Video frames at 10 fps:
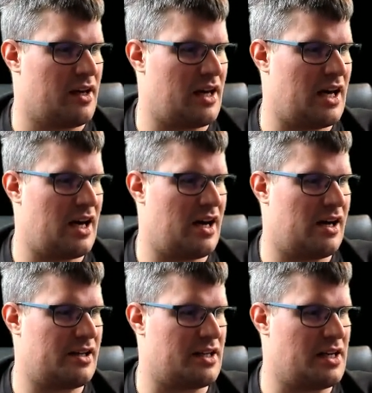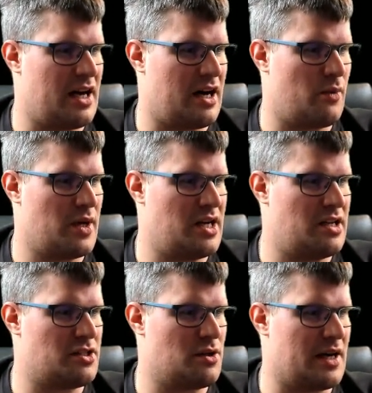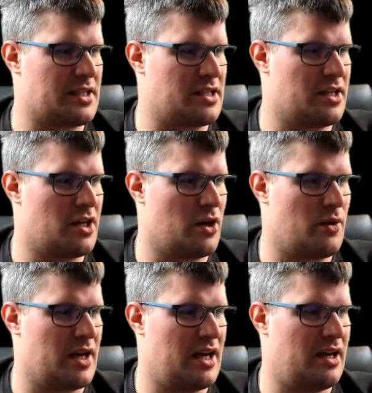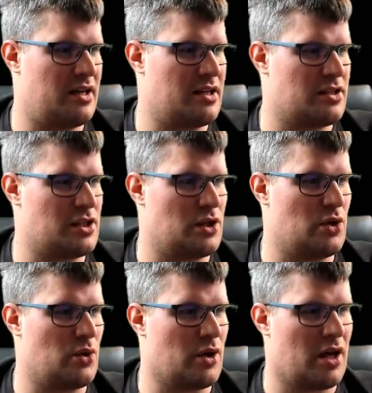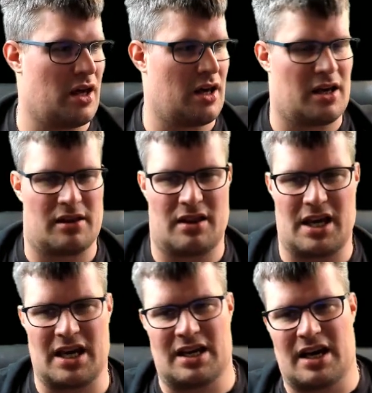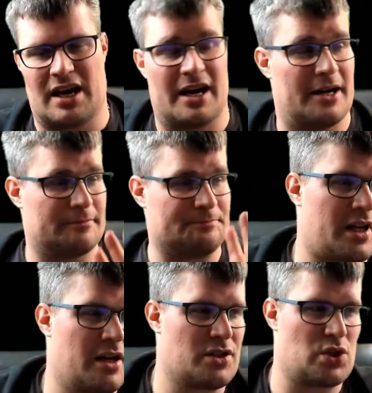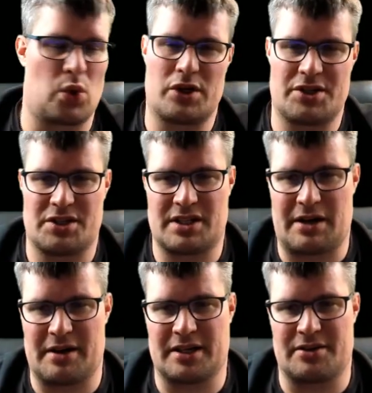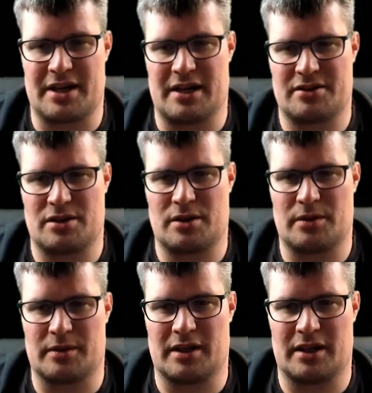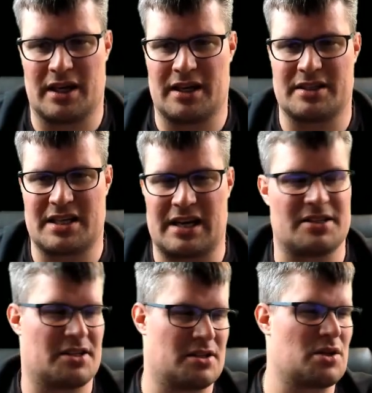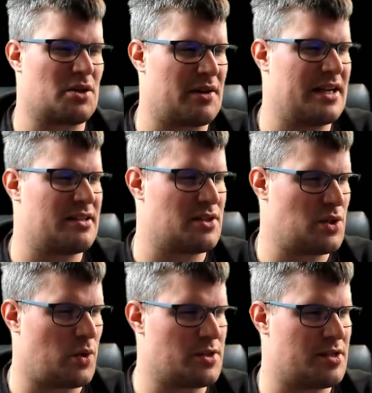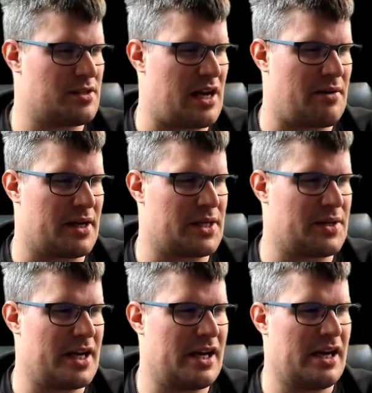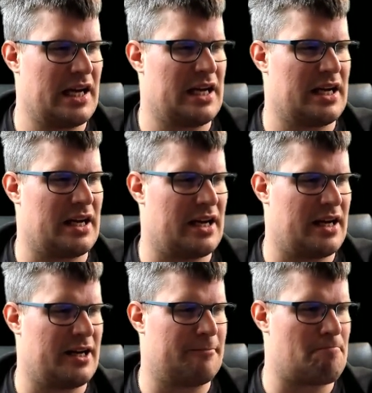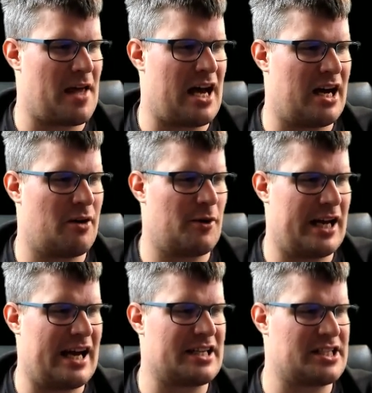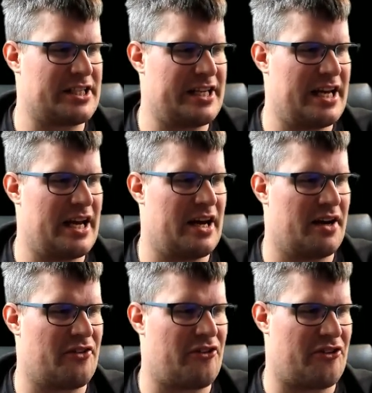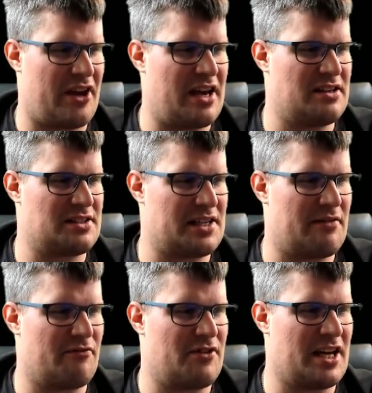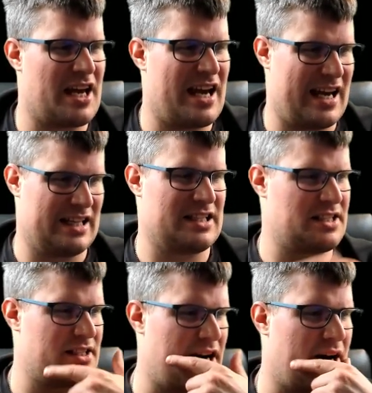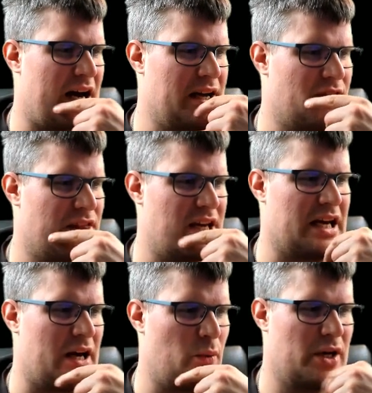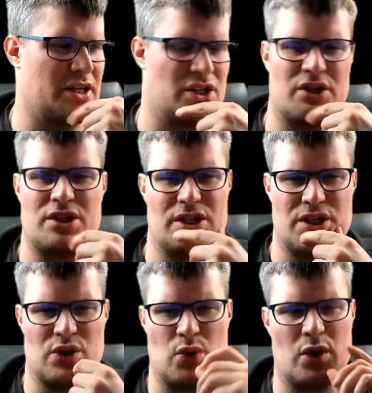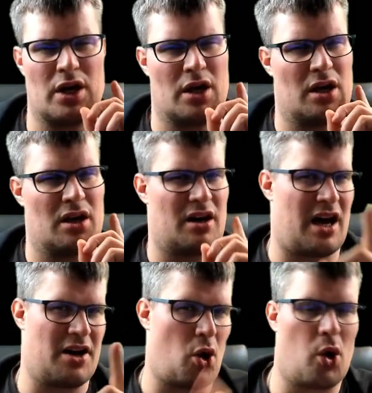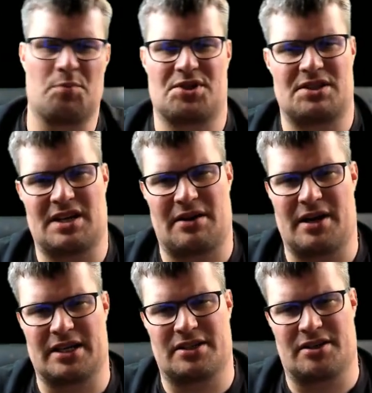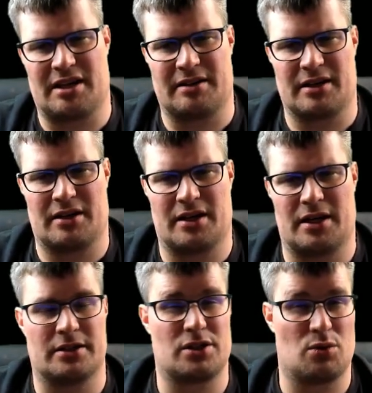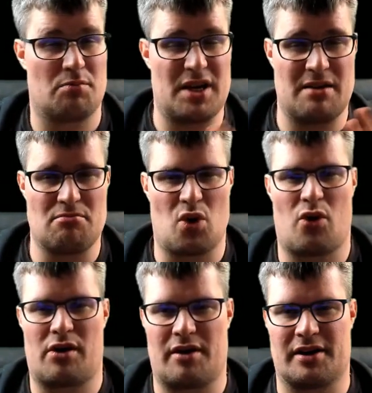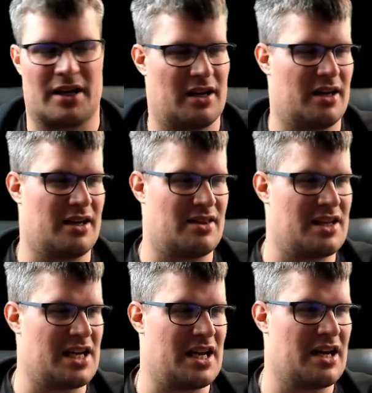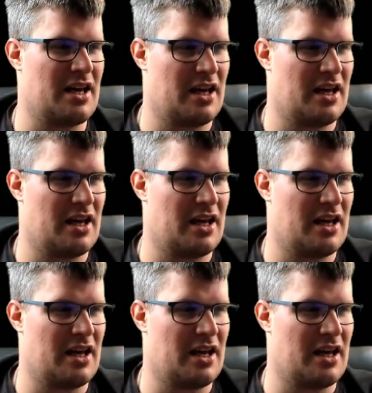And now we need to actually go into the uh, sources directory here. So it tells us to create the sources directory. Um, I will actually say something else there. I think we should do an opt directory uh, to be more uh, in the